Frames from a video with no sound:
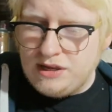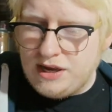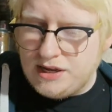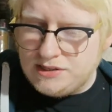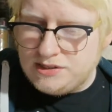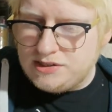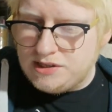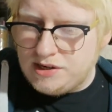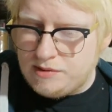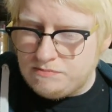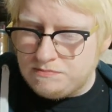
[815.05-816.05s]
and
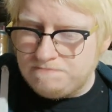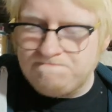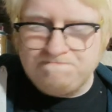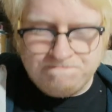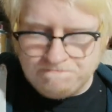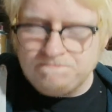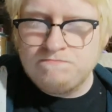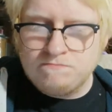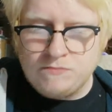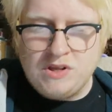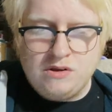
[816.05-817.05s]

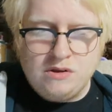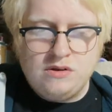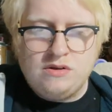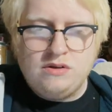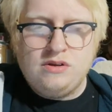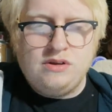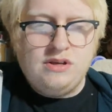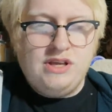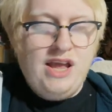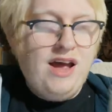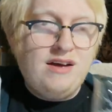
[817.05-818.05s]
um,
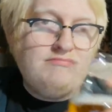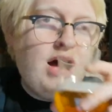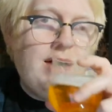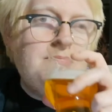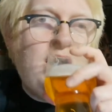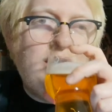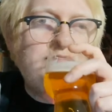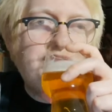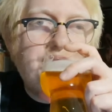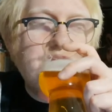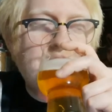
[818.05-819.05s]
yeah, I'm I'm
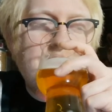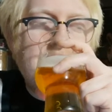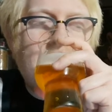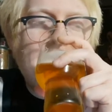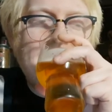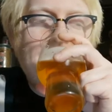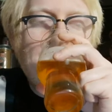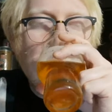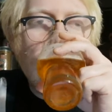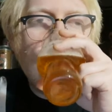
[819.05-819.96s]
totally behind that.